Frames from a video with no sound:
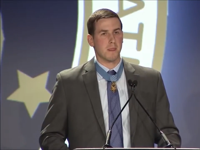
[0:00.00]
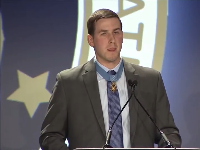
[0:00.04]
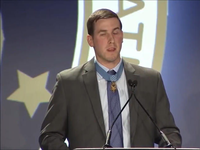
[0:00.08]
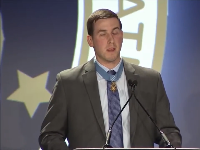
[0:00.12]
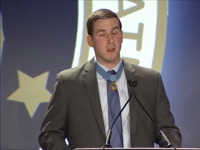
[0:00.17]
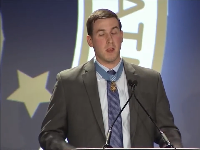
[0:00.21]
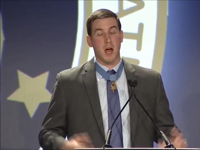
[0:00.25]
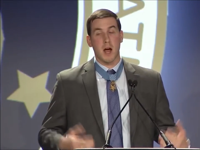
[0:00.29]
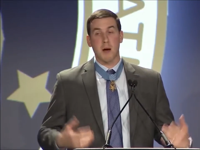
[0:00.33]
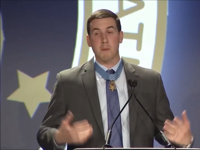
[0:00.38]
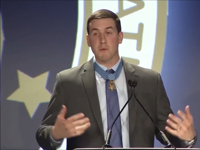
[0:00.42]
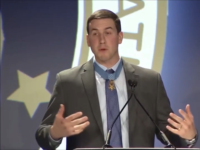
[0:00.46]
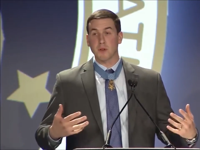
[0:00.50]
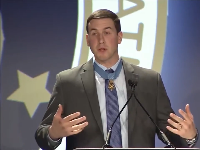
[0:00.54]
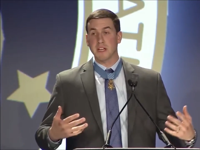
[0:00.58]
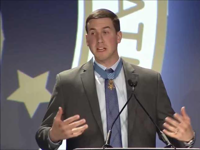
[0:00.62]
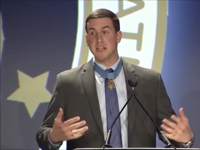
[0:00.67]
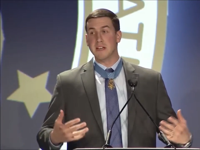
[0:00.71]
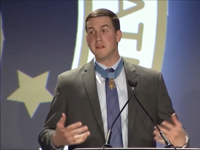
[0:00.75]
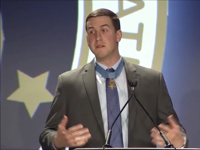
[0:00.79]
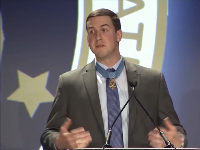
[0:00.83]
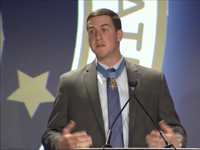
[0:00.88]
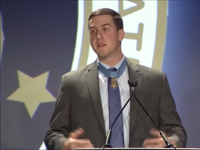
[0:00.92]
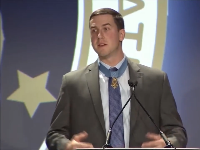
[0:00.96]
And I'm
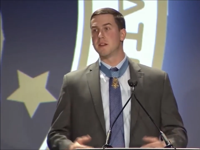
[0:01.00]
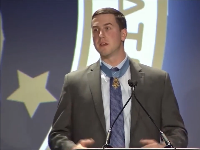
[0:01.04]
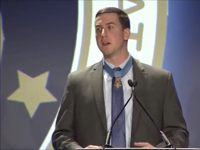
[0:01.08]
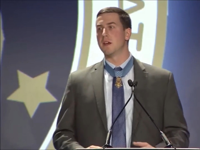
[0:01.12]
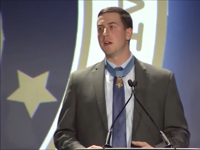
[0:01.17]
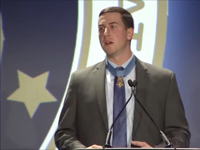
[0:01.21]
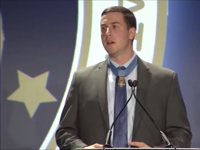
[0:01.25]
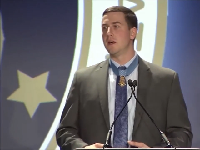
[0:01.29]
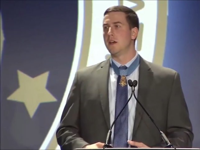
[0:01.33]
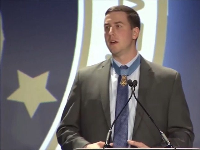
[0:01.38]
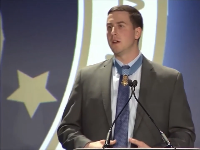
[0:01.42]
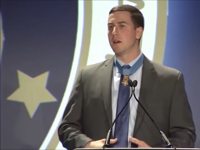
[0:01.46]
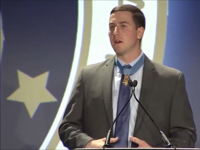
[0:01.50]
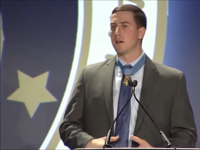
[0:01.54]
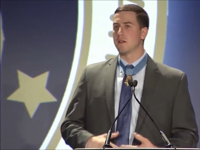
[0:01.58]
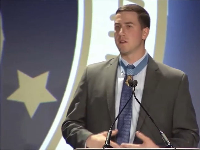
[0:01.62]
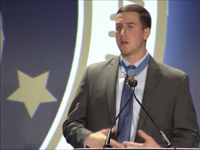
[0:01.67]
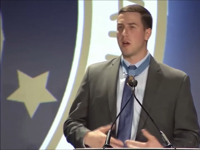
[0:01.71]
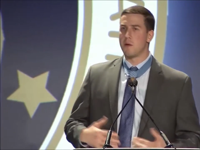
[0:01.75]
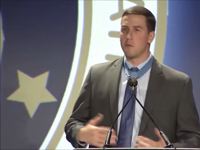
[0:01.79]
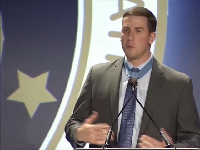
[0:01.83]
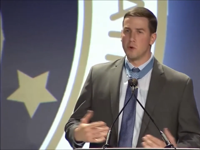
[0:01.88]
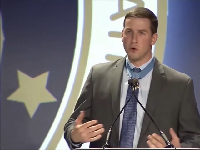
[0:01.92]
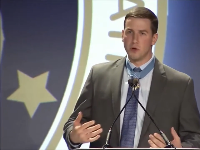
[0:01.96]
relieved
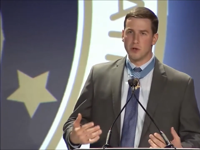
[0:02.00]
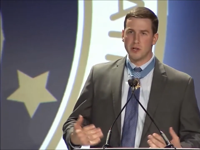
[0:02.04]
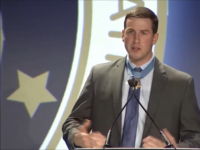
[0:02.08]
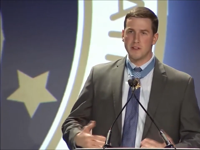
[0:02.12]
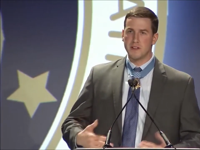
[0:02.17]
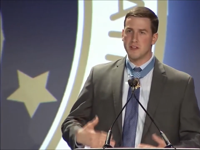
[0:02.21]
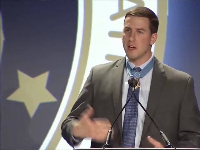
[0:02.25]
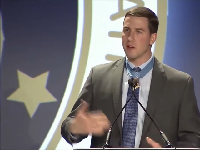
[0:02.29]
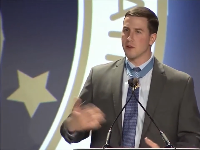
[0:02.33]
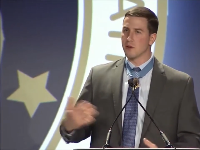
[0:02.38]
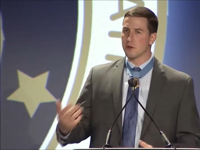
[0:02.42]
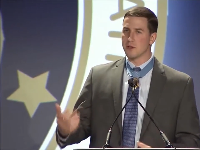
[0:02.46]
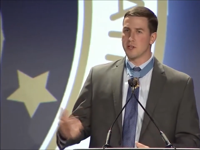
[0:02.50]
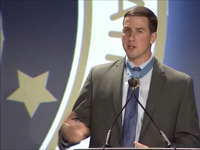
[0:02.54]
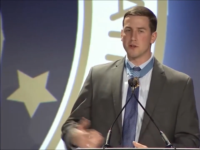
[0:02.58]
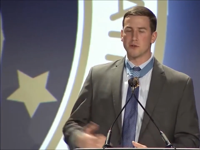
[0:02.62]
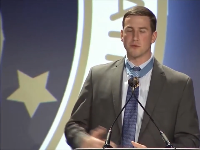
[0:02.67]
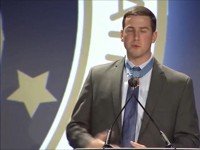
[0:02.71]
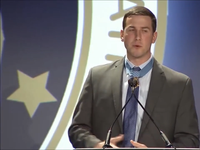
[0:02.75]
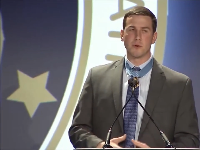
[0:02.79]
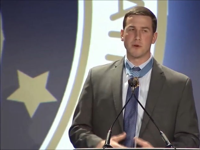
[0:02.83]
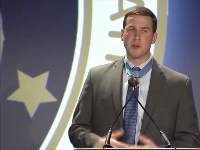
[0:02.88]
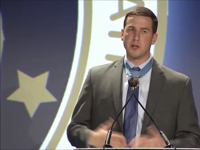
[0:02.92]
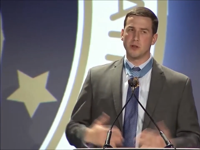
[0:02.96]
because I'm wounded. The other
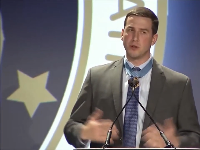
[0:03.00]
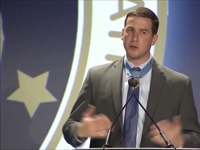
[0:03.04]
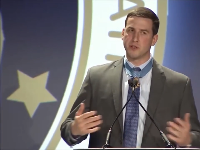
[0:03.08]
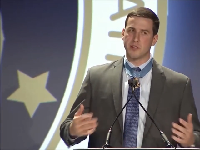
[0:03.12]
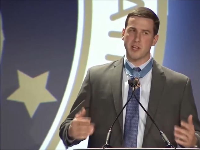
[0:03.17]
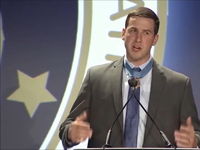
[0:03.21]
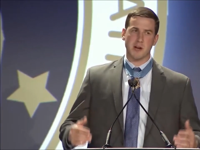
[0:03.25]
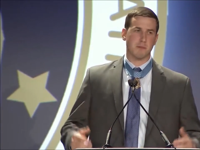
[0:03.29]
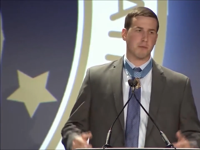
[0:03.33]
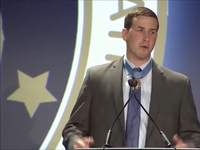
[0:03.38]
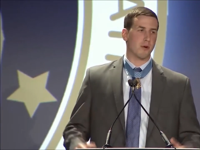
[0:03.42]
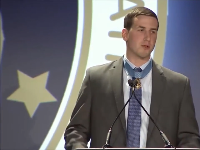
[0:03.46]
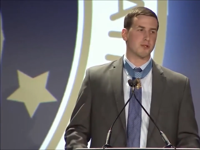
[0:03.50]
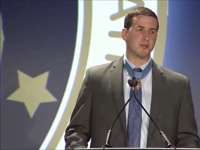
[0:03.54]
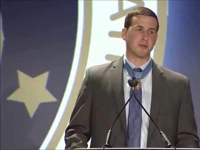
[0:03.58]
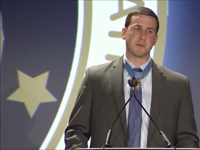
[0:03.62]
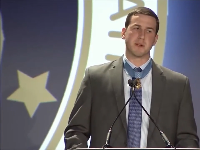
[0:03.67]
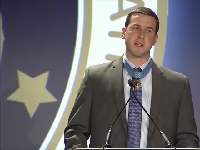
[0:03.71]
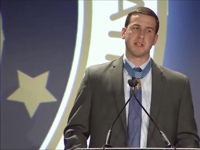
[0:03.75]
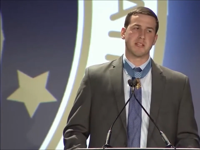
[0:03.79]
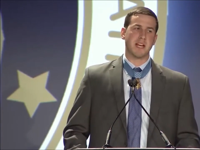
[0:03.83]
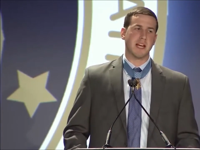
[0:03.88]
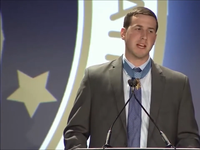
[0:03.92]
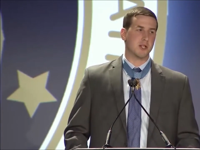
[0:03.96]
leader's wounded. Lieutenant
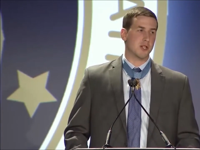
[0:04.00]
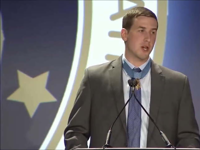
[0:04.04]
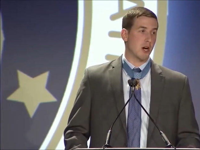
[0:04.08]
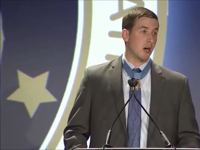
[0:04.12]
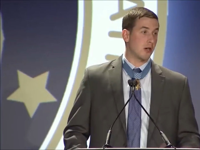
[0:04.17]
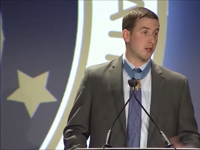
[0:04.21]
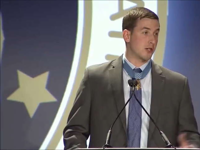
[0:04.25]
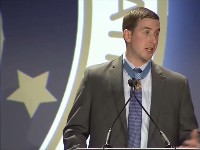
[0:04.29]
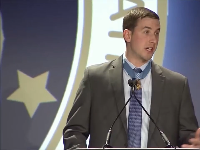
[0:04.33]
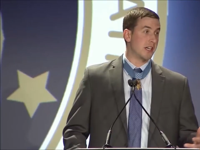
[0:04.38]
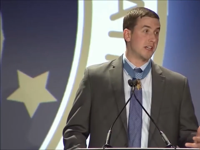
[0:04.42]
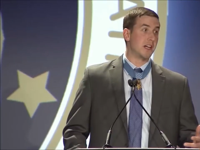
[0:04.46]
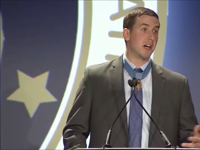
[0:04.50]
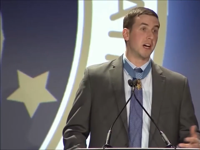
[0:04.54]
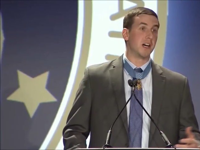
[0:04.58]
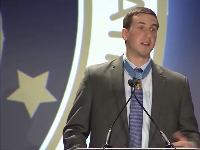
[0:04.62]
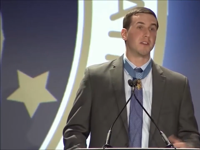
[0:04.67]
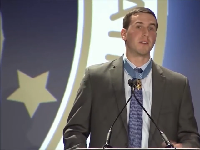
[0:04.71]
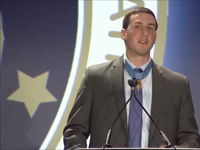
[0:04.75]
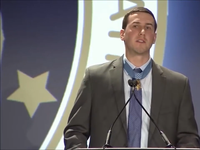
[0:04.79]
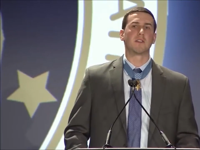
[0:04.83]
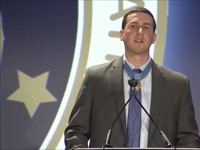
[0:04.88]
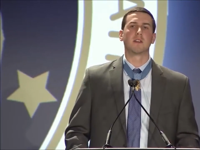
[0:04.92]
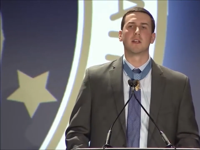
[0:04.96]
Brostrom can take charge, and he
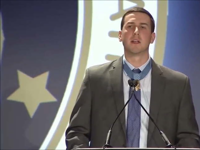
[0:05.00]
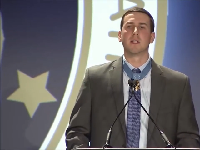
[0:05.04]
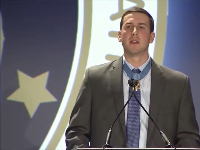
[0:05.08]
does.